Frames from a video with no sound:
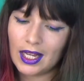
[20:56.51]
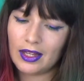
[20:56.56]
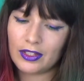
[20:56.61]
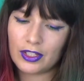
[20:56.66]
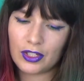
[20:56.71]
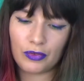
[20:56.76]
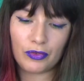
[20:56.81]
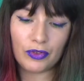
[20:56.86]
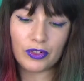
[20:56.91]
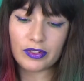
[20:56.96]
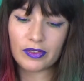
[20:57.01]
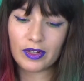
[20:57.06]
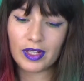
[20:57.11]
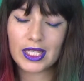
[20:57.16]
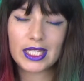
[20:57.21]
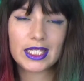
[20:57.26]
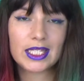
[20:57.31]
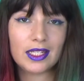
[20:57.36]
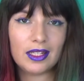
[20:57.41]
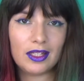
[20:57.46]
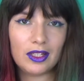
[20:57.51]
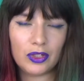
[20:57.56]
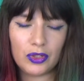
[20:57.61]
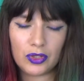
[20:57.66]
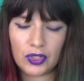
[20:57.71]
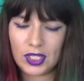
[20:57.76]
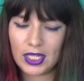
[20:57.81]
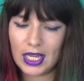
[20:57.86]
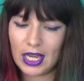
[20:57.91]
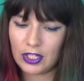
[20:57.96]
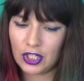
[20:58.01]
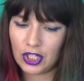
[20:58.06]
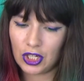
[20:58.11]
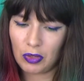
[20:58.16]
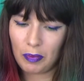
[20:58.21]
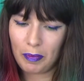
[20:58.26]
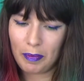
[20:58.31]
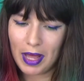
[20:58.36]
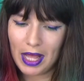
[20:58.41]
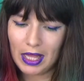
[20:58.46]
So first of all, this includes the
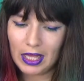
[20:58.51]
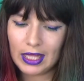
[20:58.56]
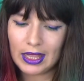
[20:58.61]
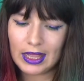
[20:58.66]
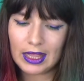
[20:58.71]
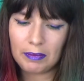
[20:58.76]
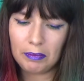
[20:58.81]
eyeshadow palette,